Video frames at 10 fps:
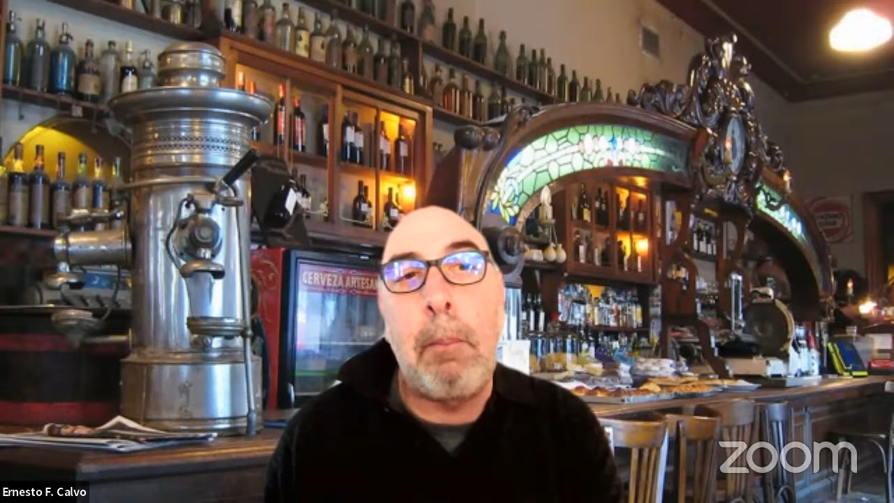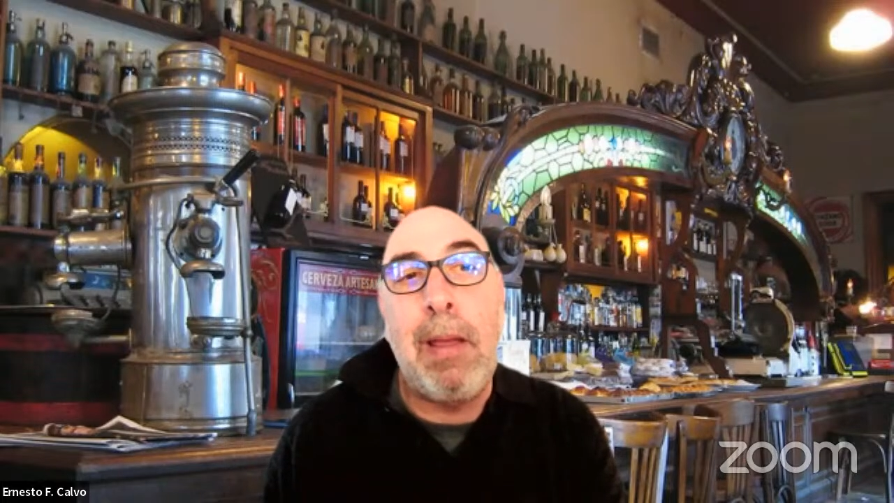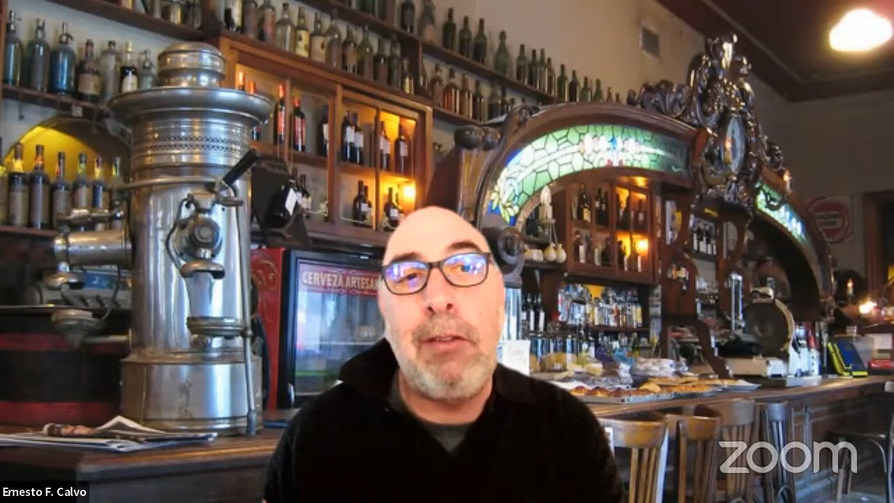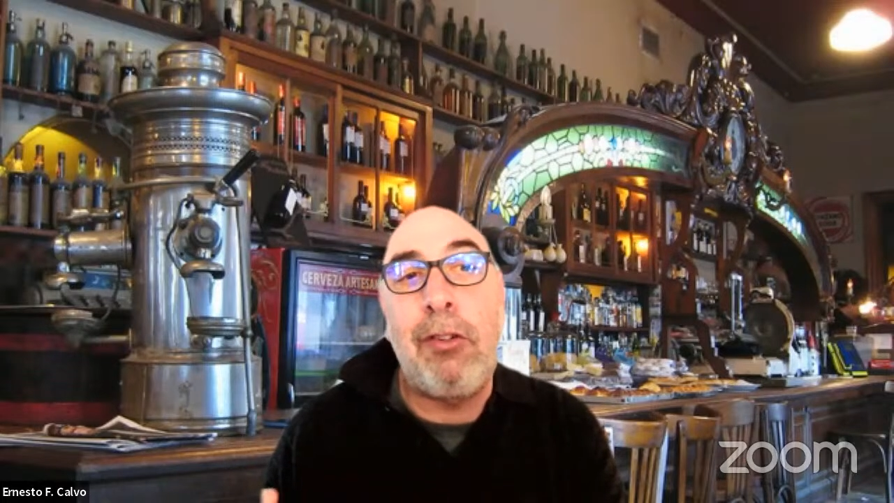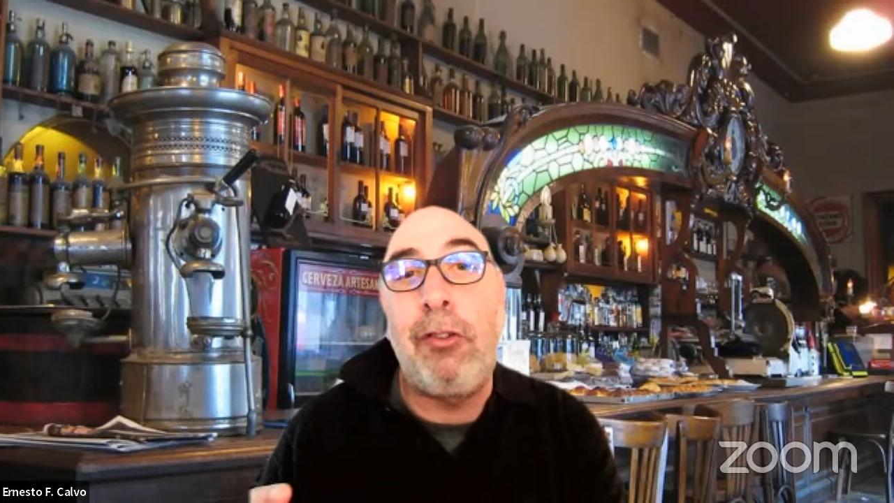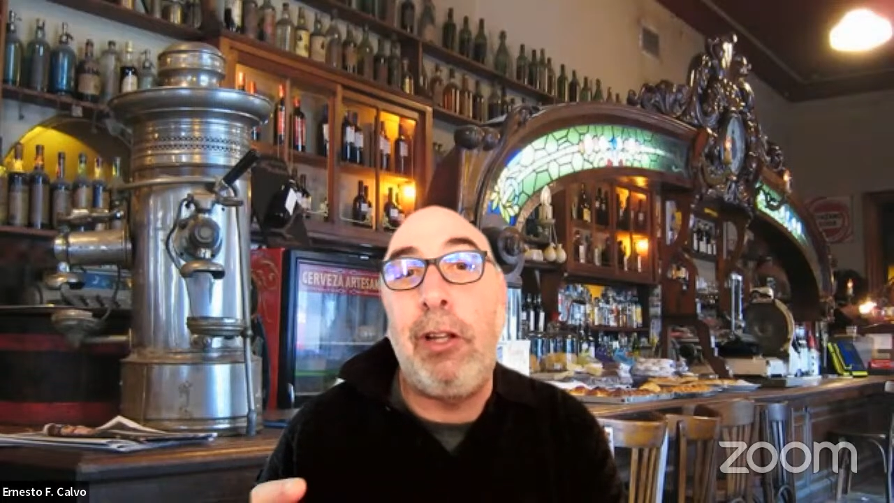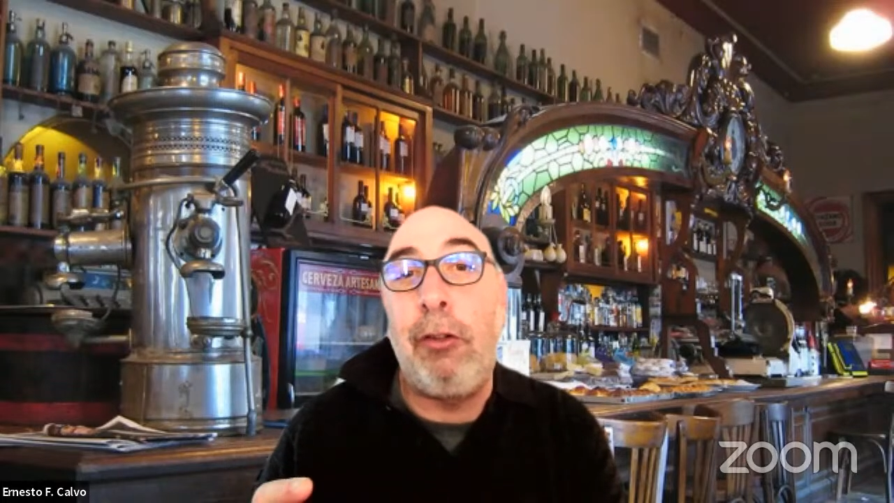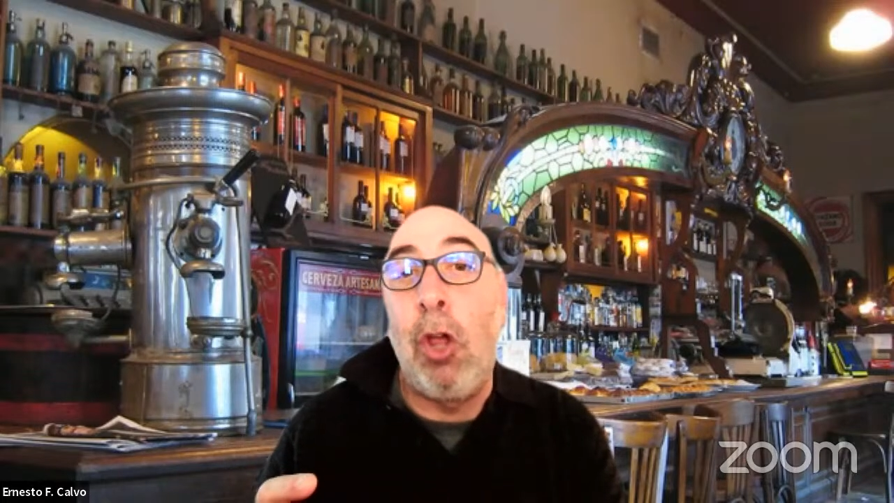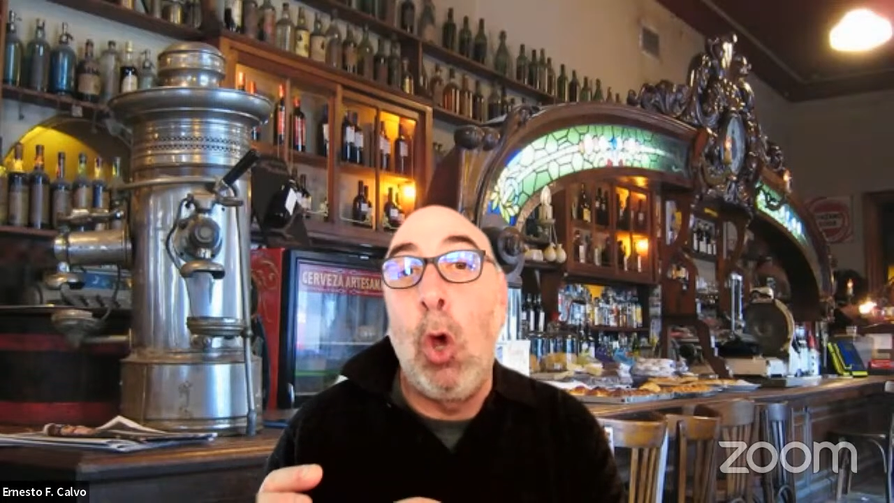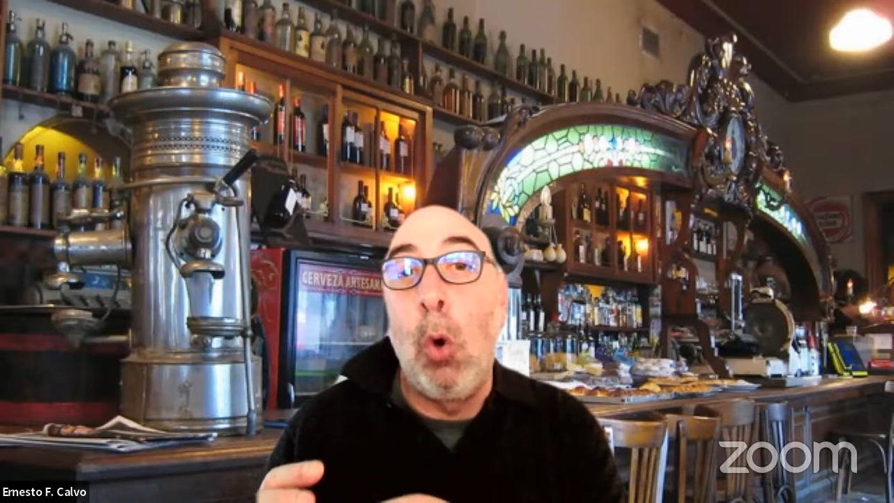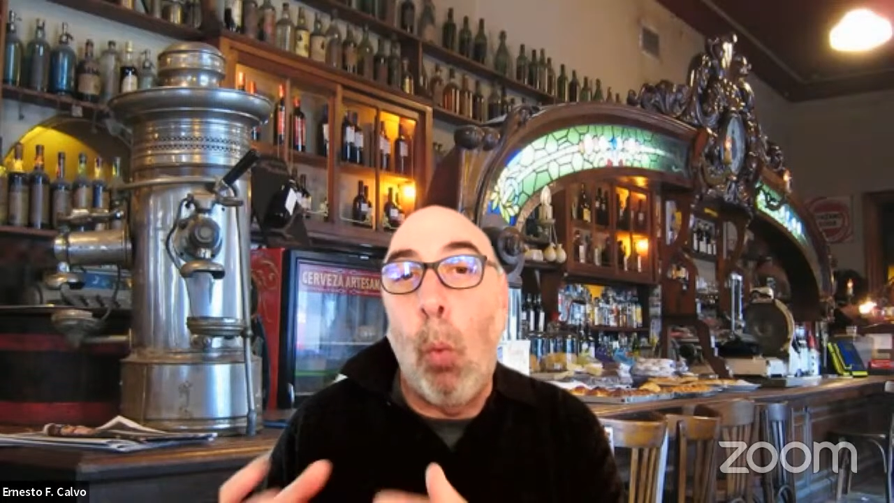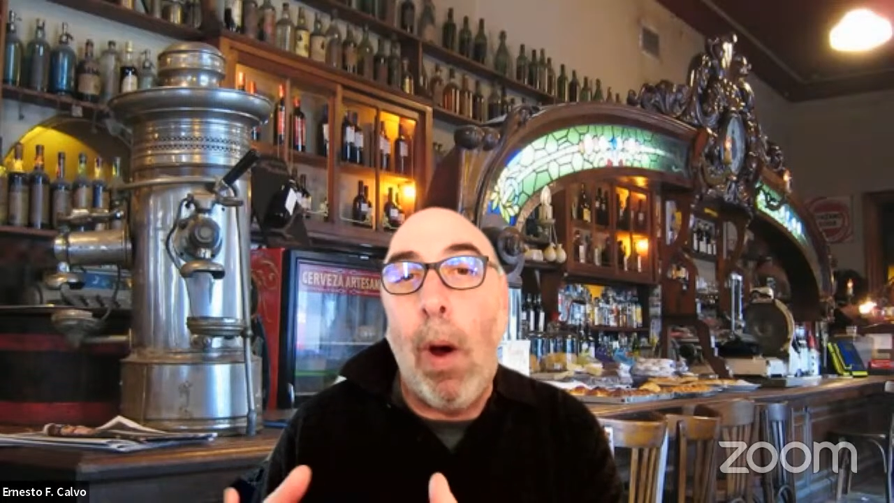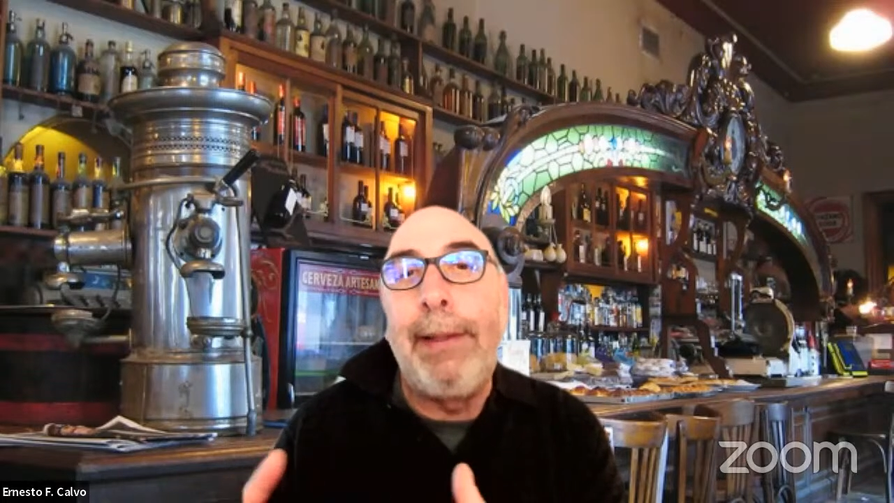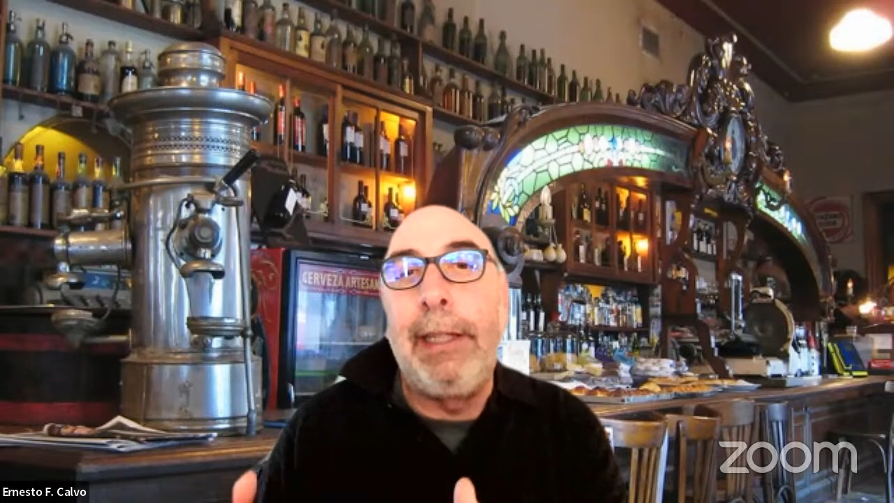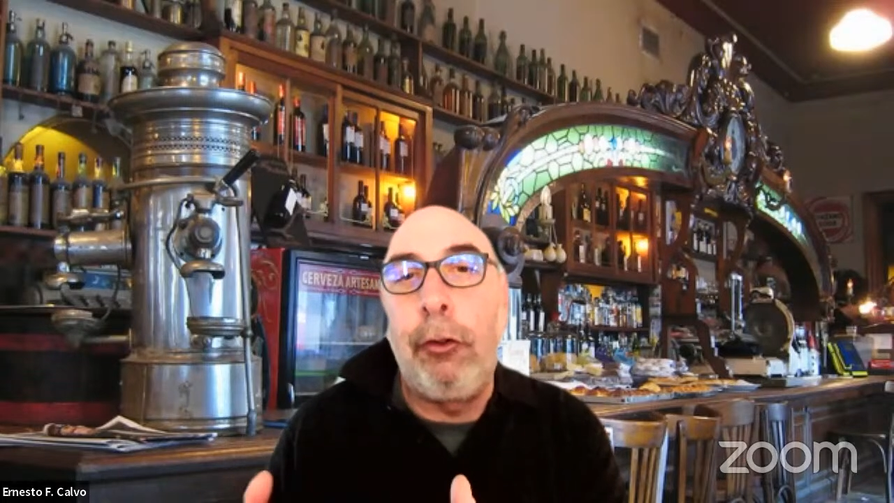message that is
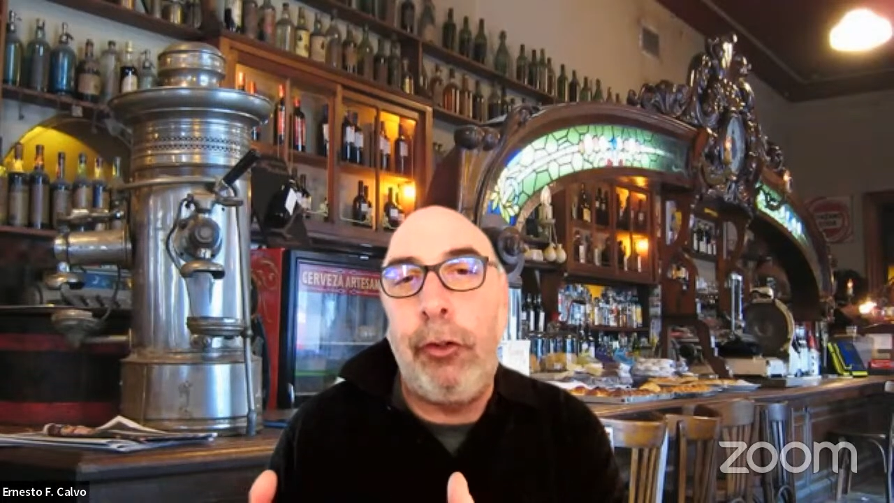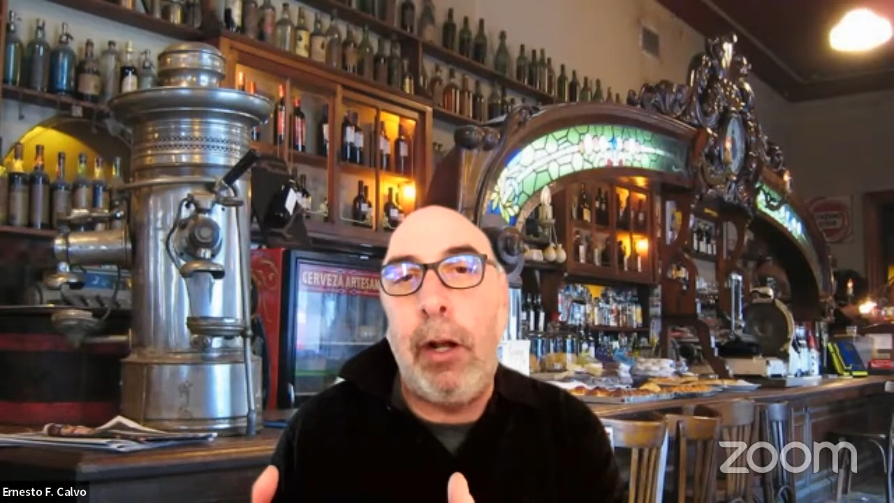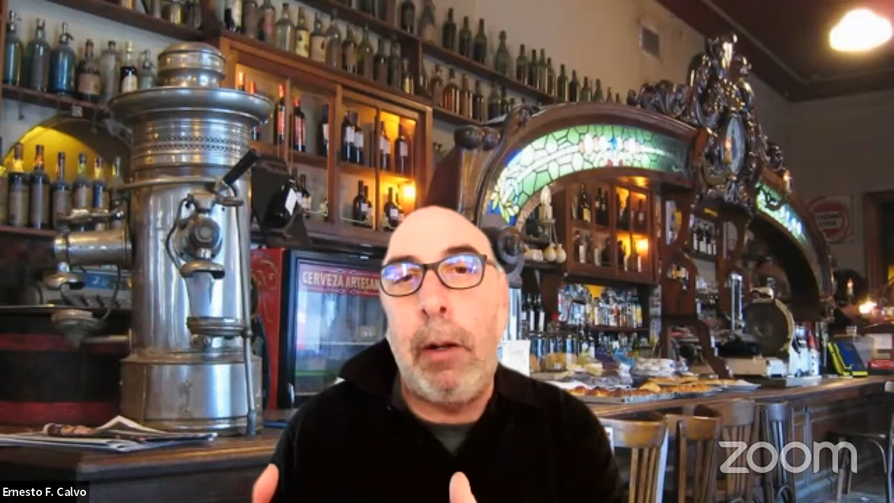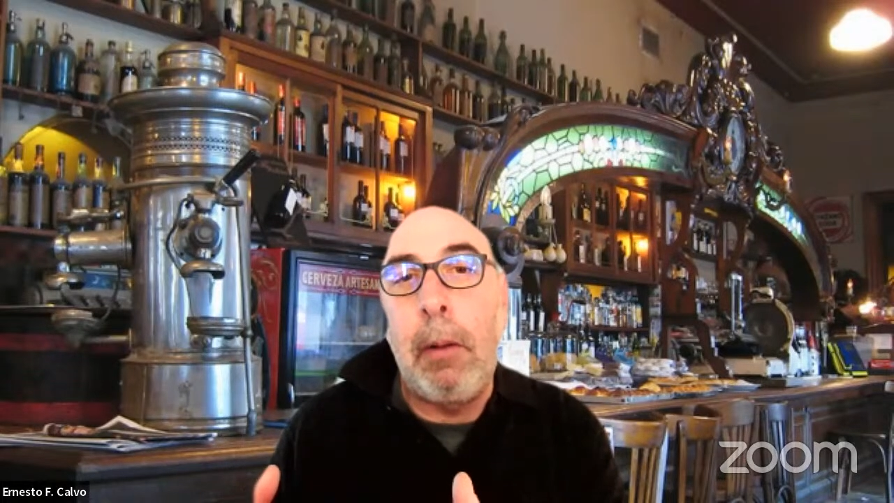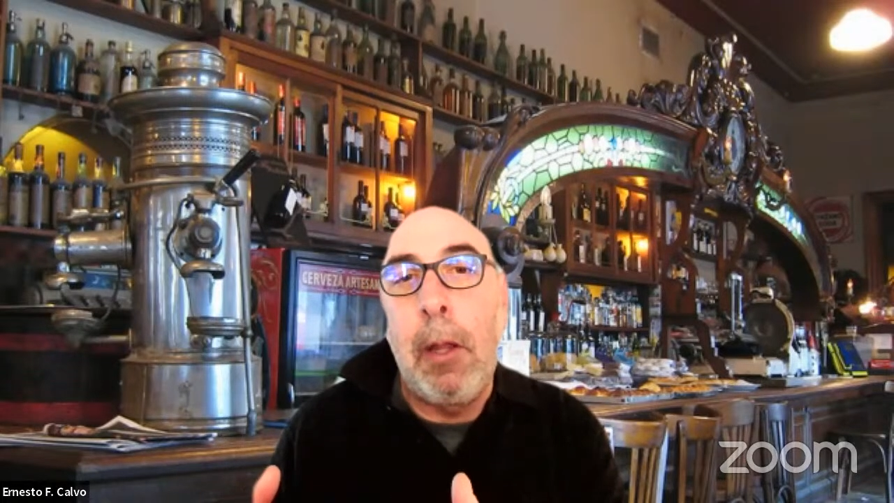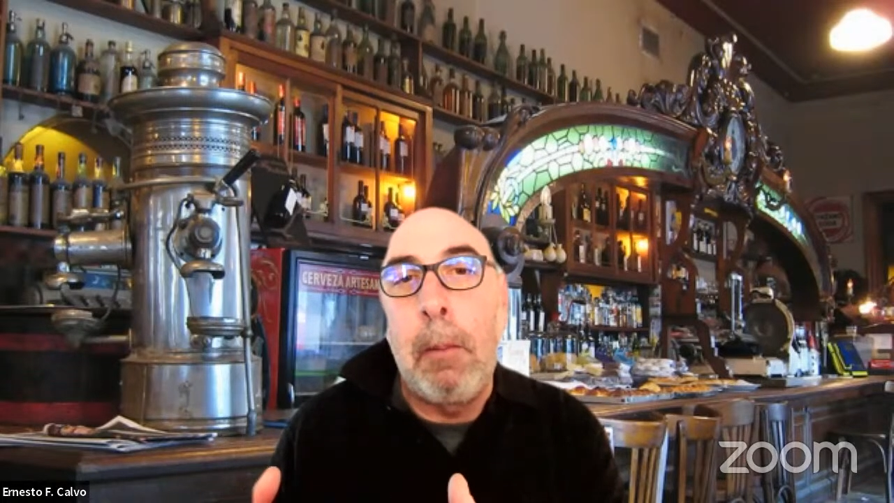widely shared,